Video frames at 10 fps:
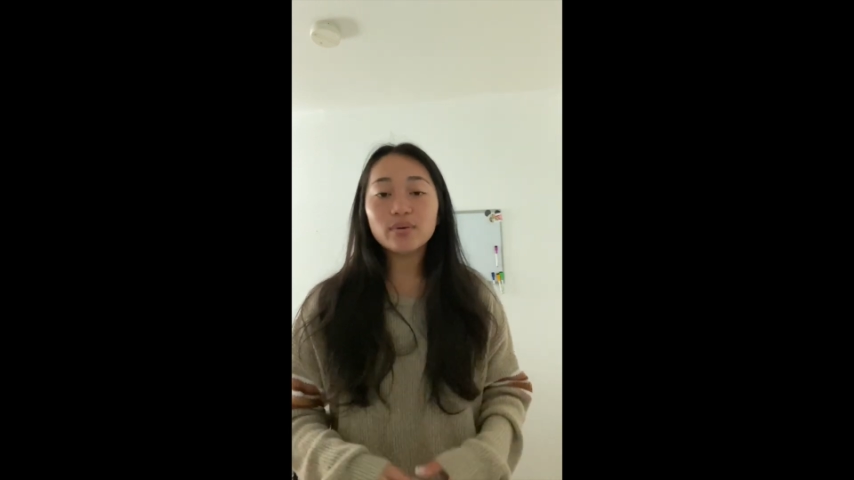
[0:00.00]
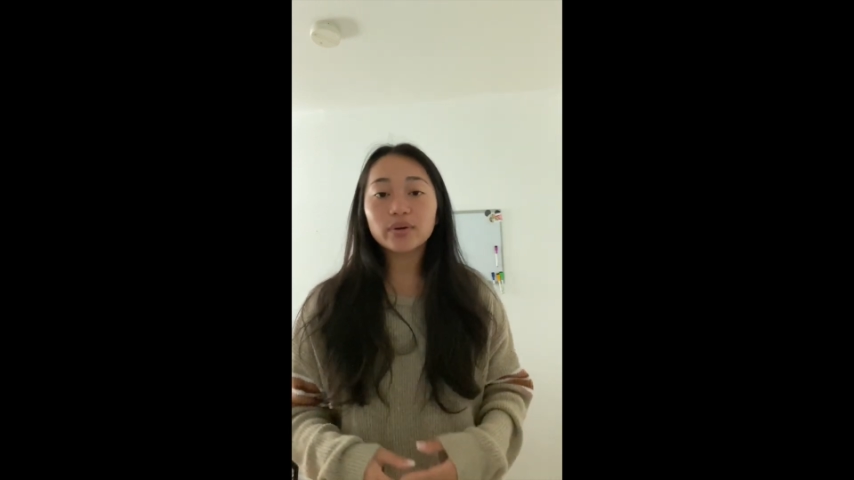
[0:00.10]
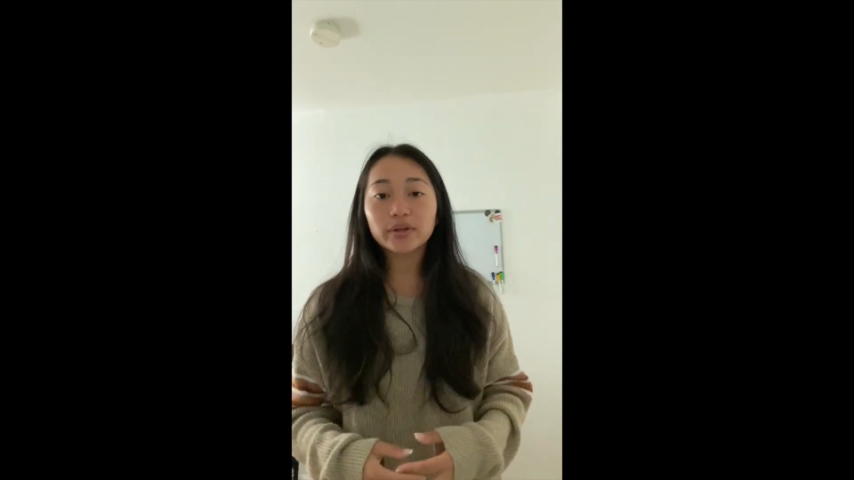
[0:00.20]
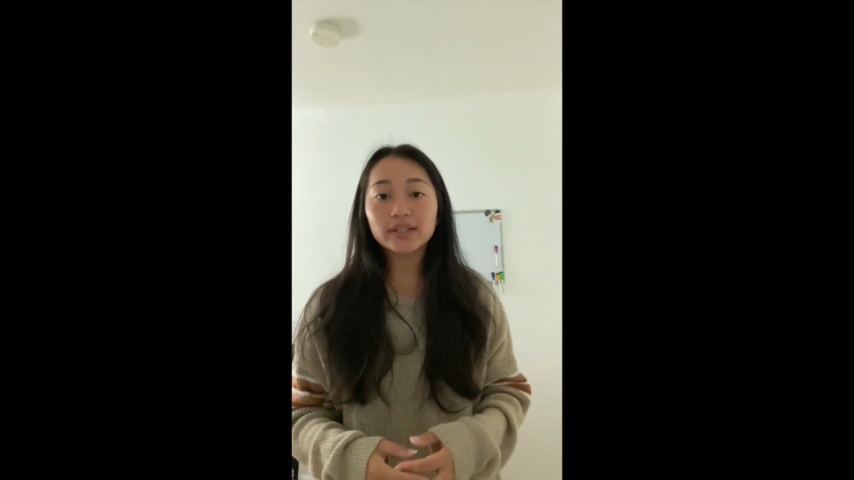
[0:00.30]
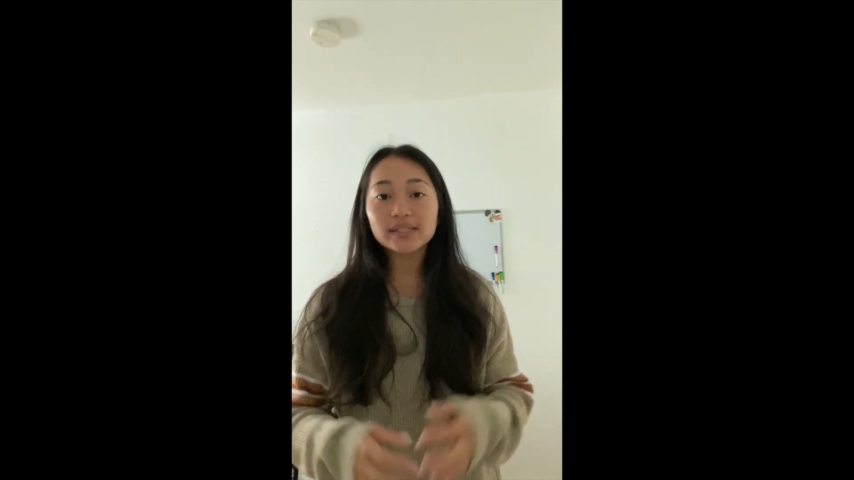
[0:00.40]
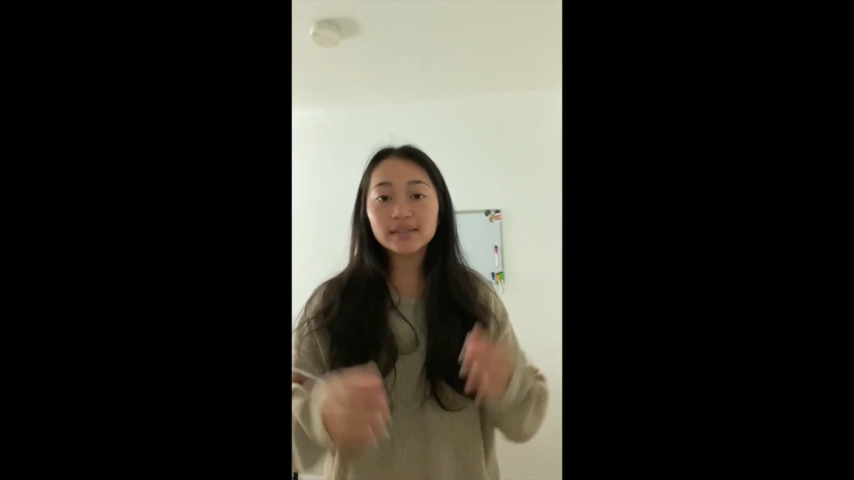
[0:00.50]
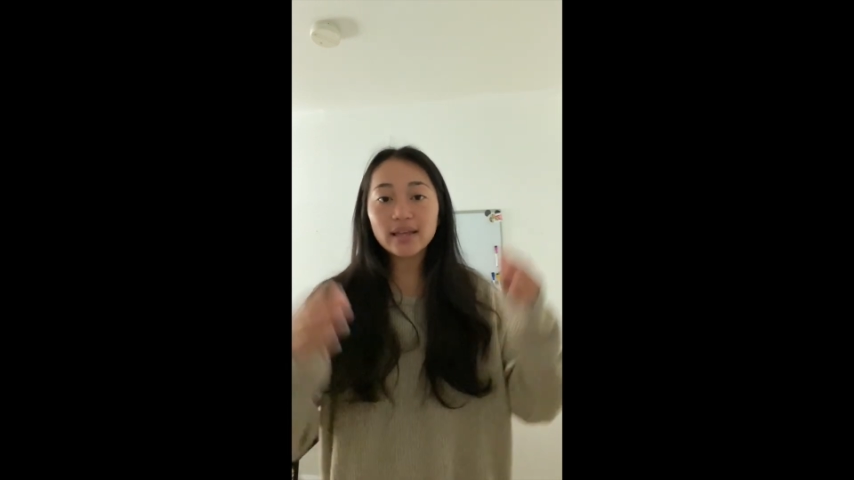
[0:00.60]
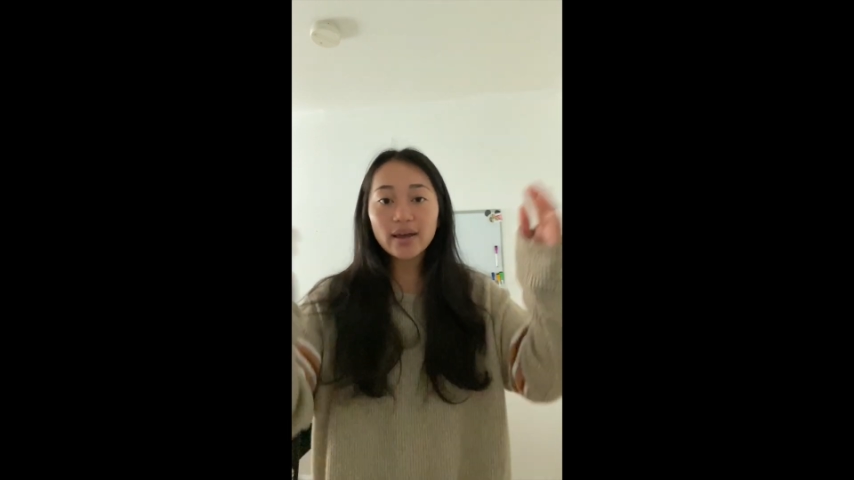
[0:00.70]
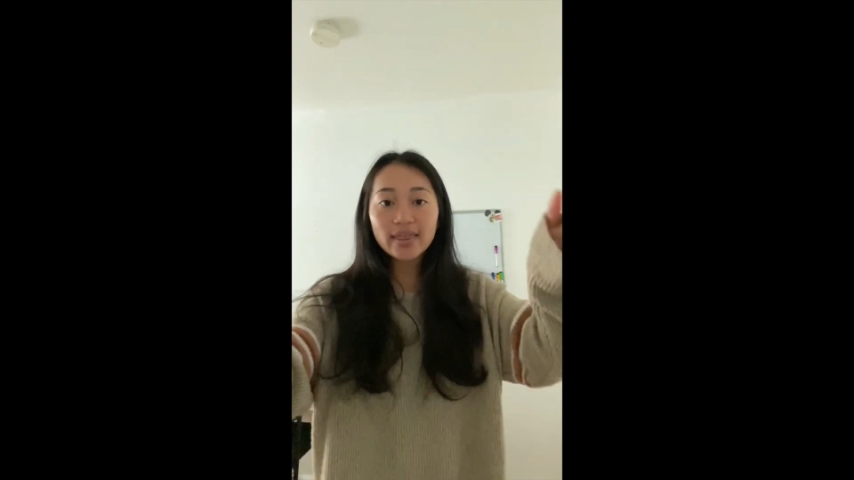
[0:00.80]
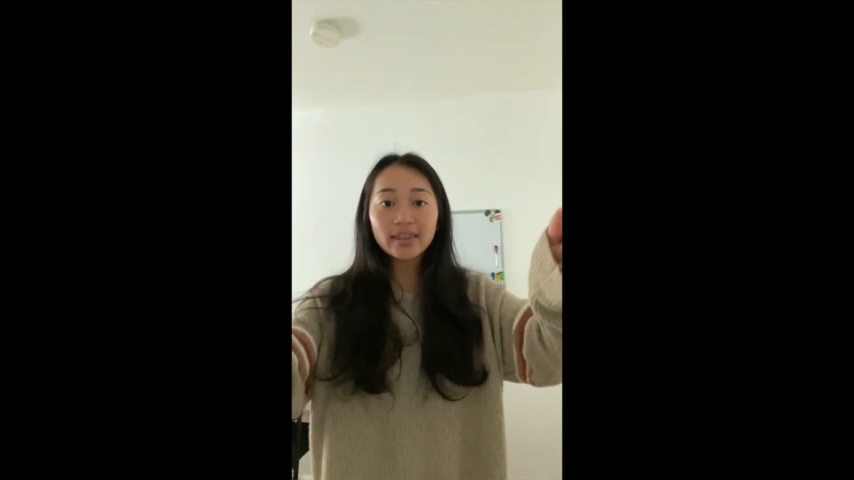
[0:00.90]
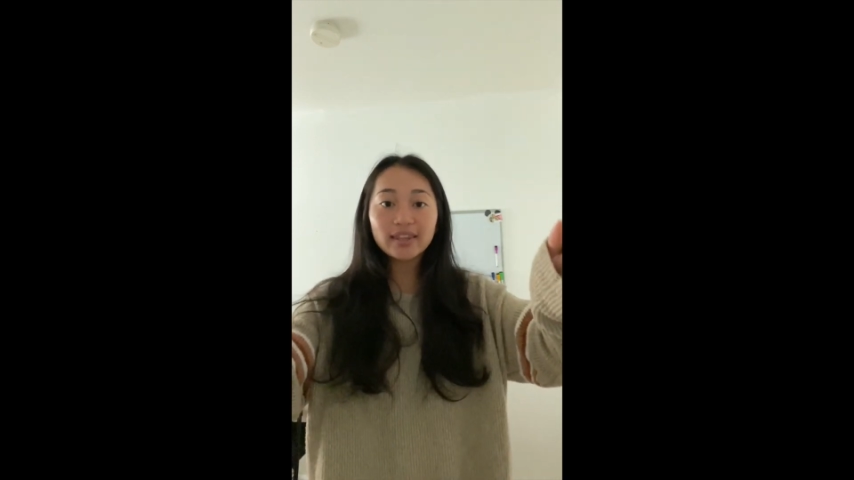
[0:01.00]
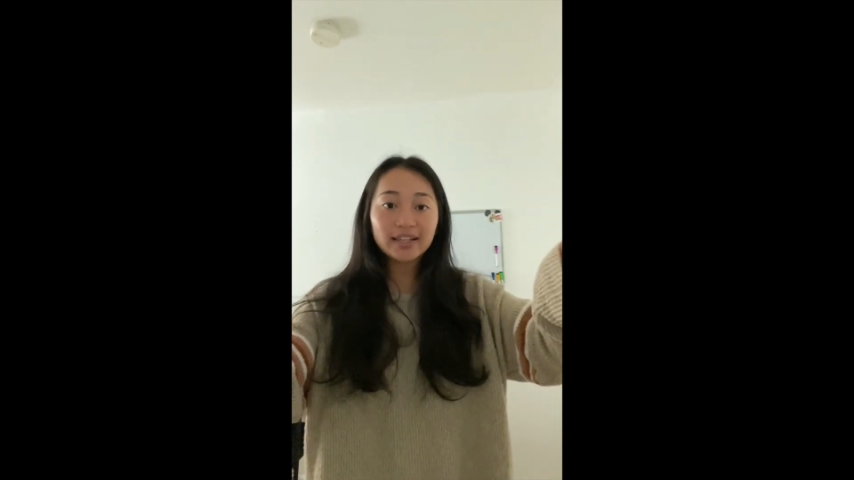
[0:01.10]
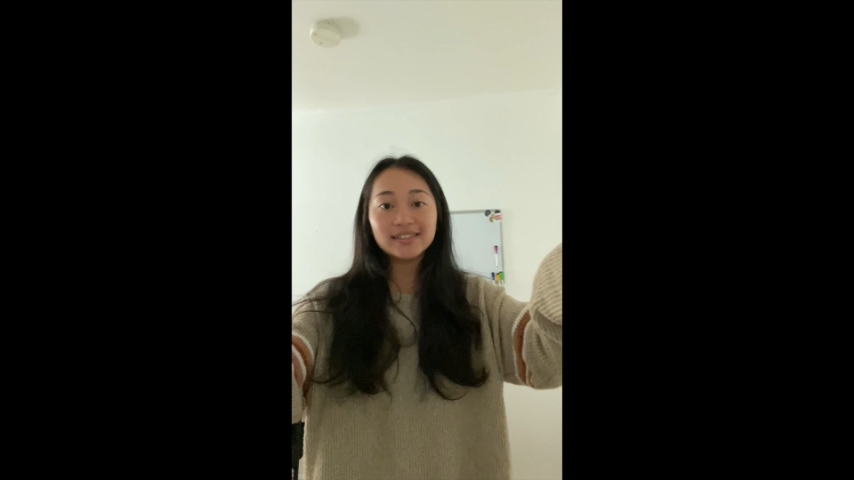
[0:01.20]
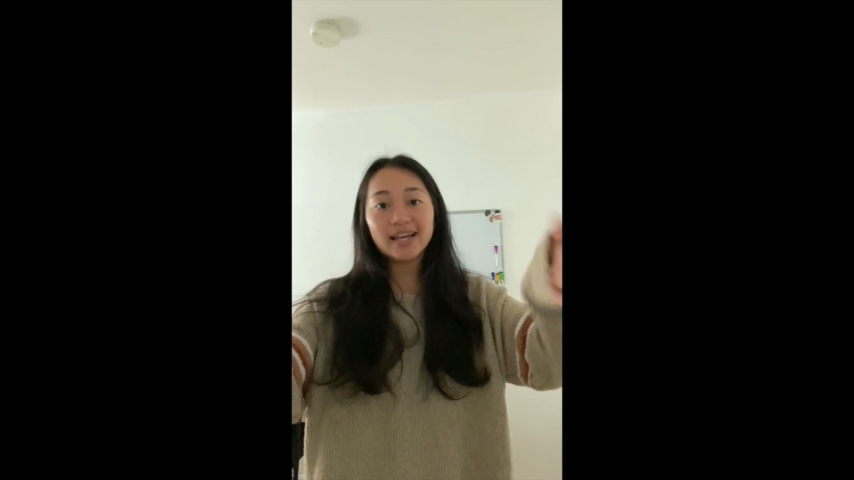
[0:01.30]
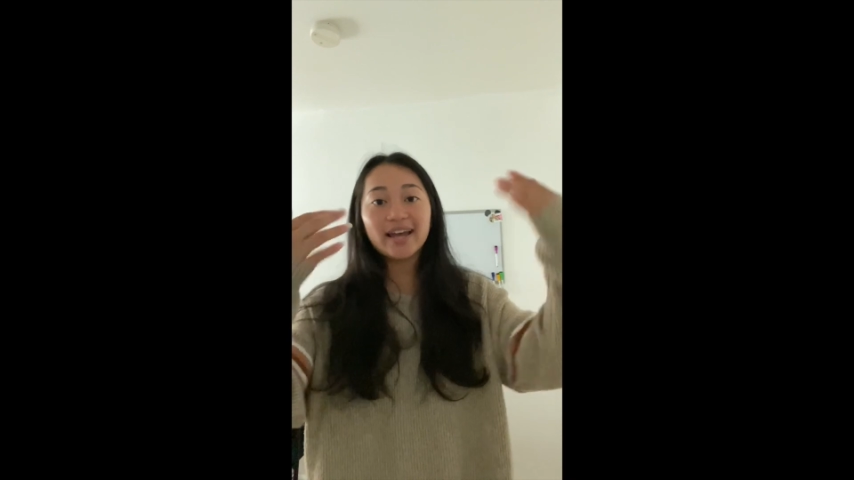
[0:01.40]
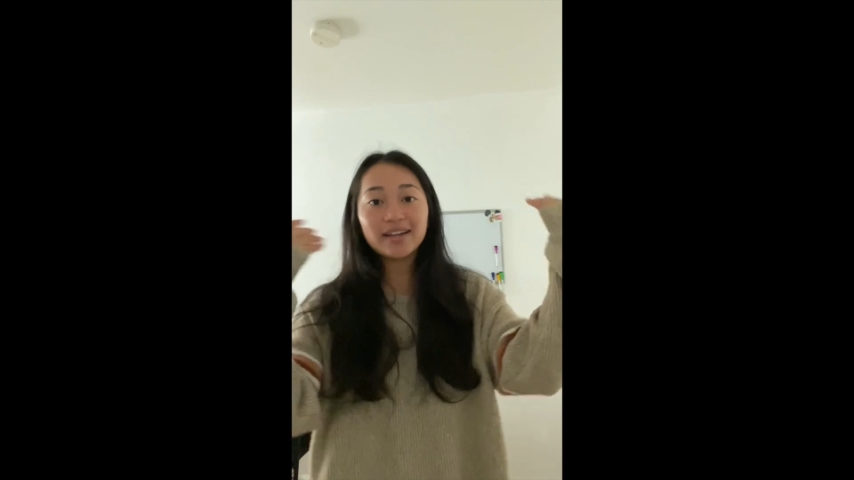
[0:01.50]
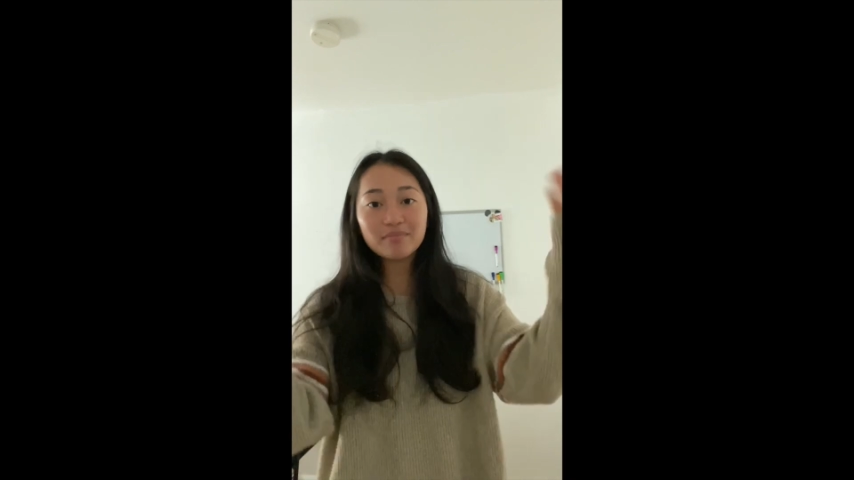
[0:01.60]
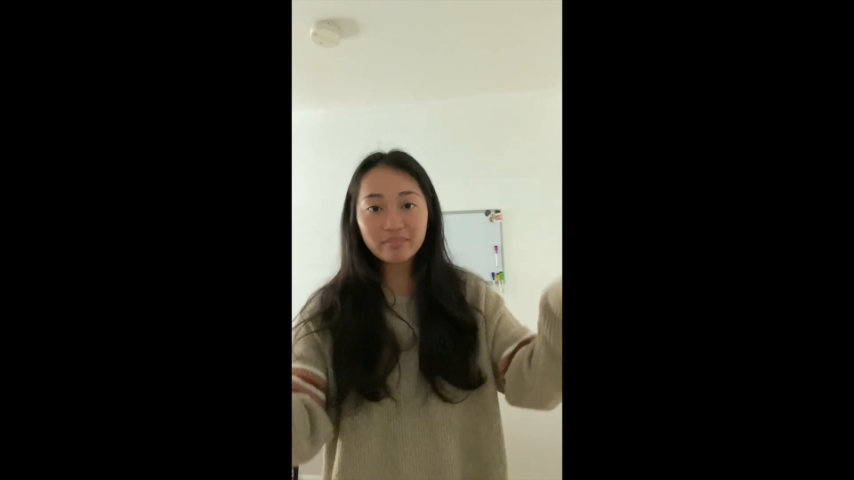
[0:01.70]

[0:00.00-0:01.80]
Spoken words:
Or you could, and then they could say,